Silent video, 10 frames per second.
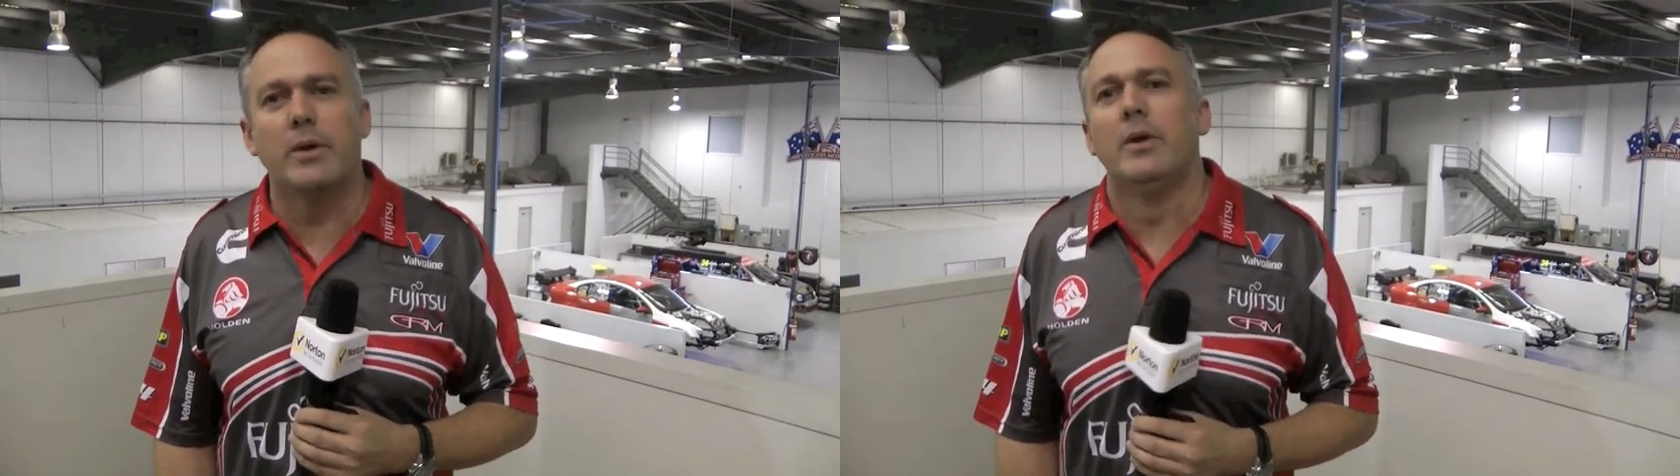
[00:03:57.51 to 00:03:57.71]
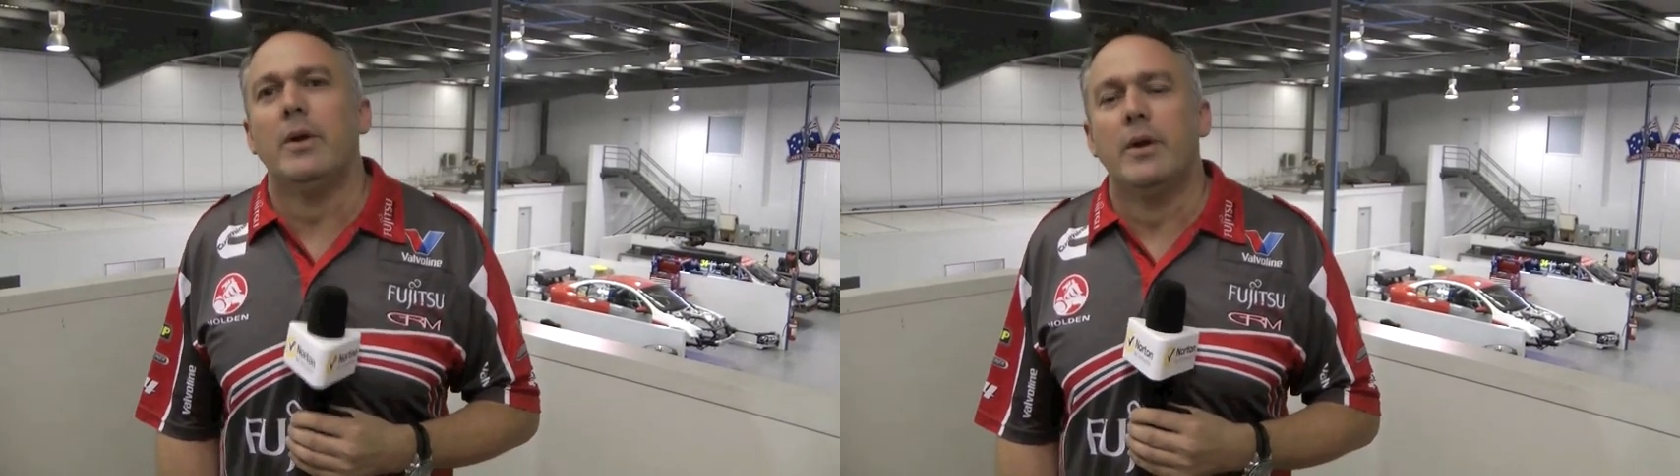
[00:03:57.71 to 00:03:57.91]

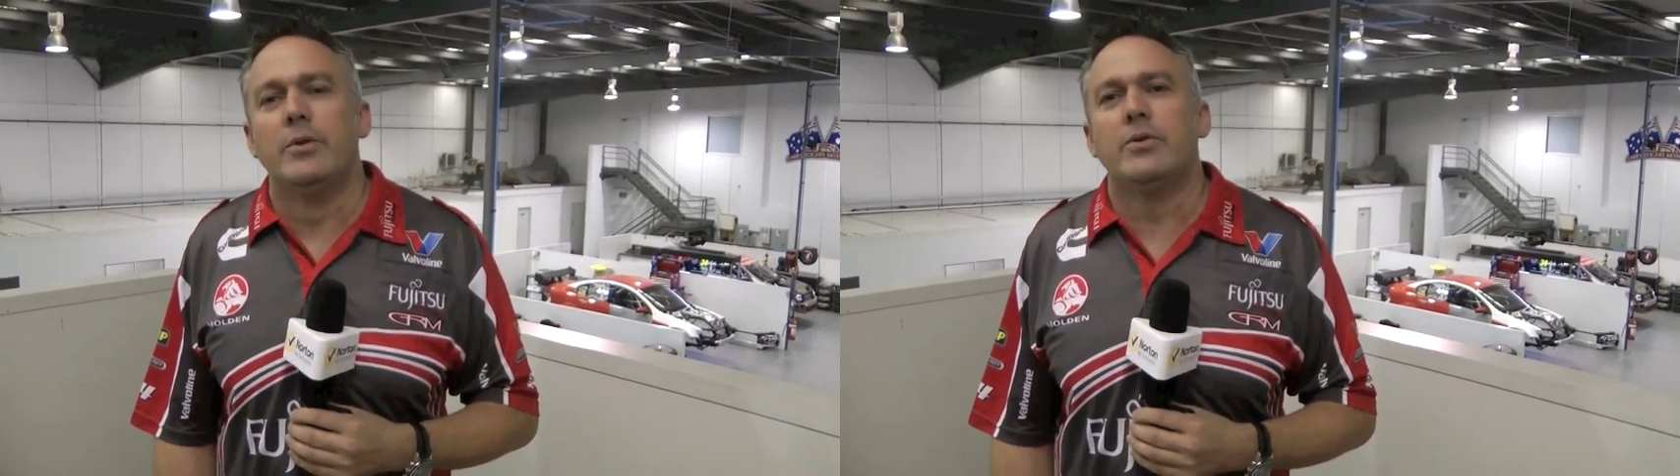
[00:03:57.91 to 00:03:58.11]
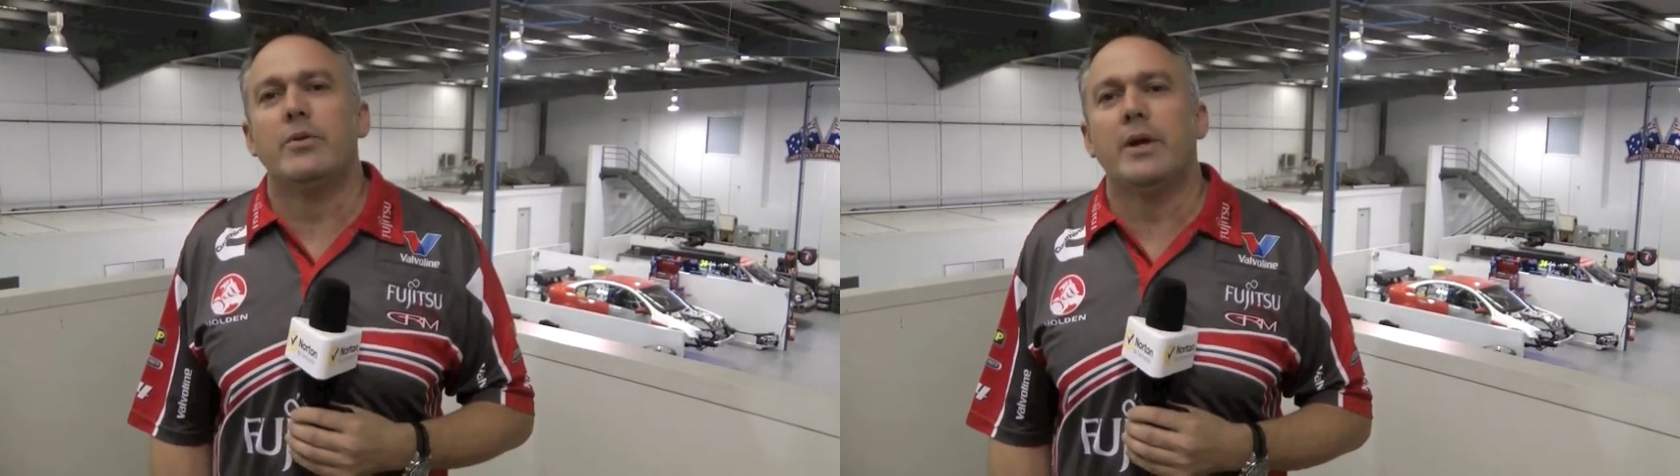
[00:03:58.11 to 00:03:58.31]

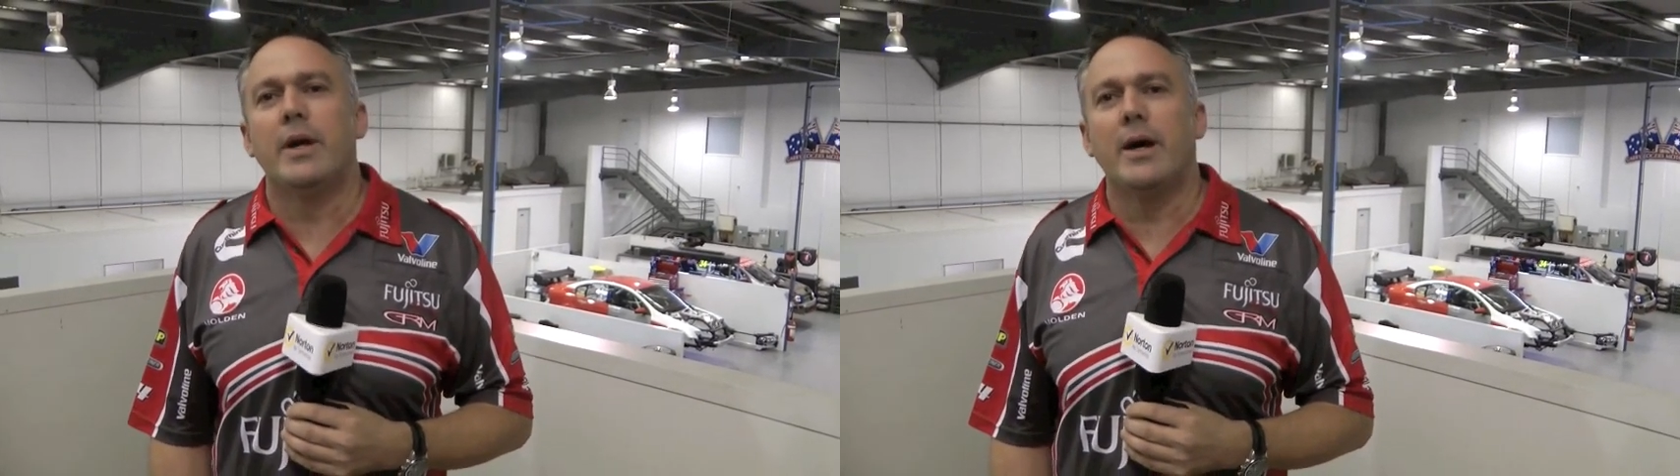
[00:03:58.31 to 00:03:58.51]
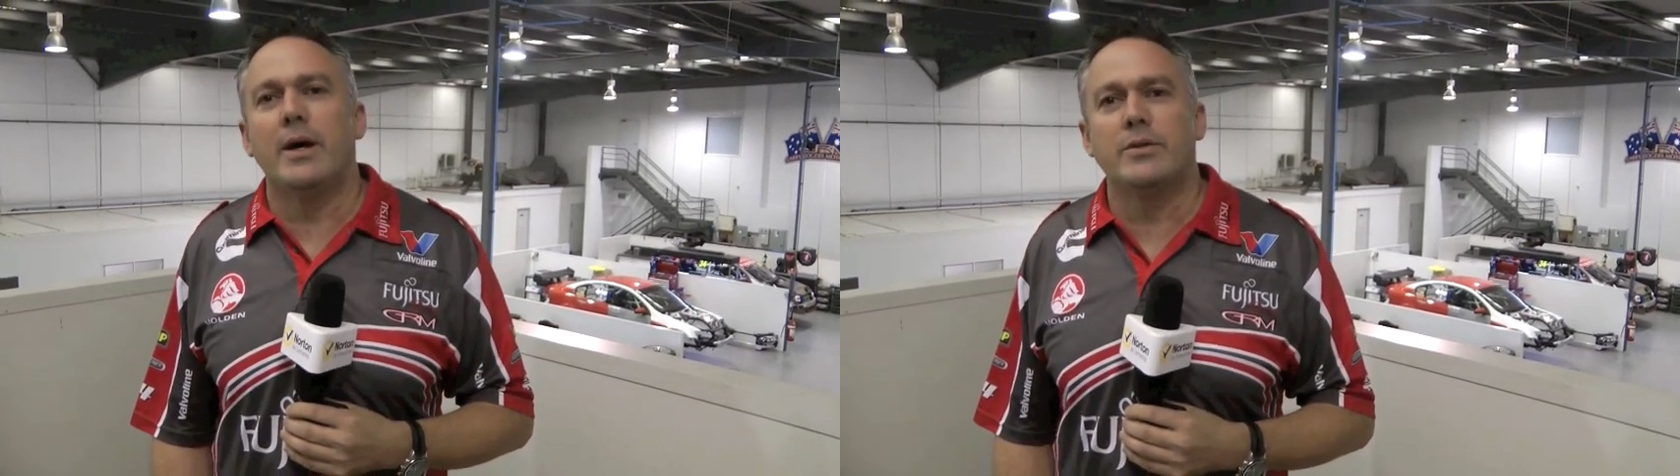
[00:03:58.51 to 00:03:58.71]
the touring
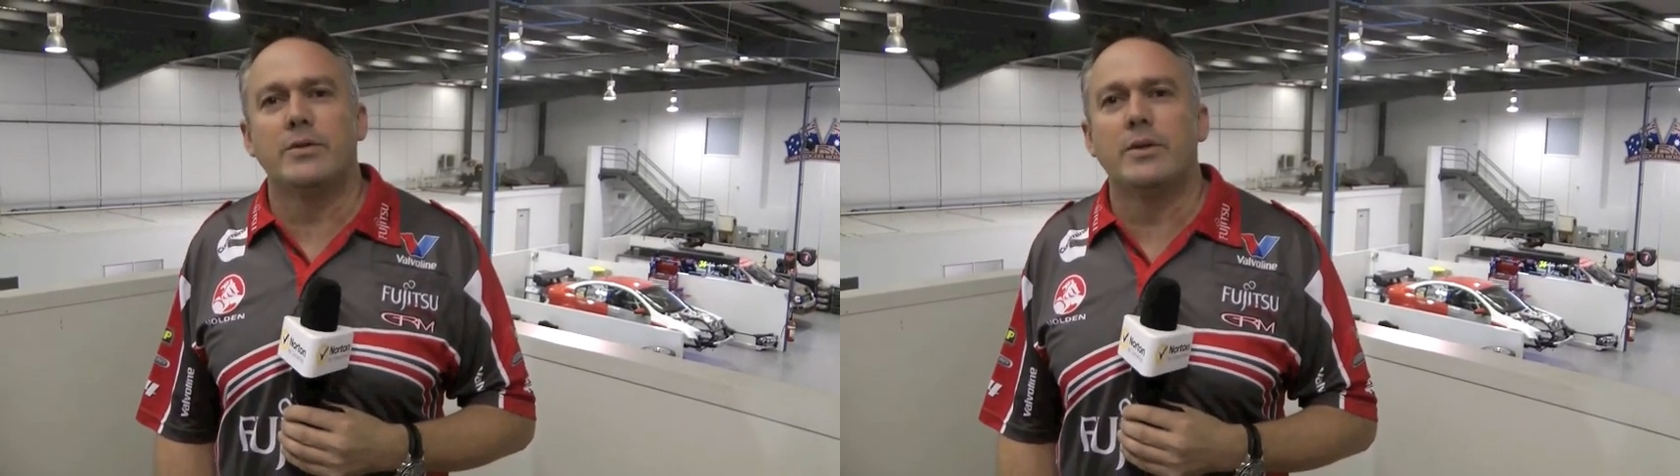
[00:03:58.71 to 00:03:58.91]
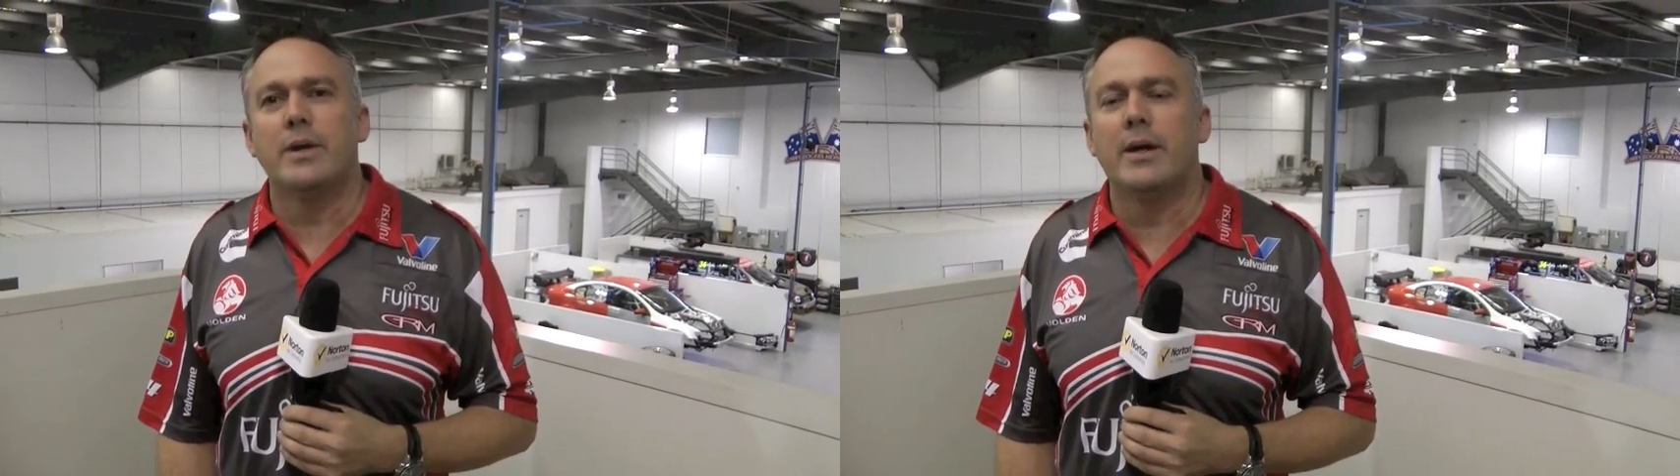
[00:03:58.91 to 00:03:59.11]
cars,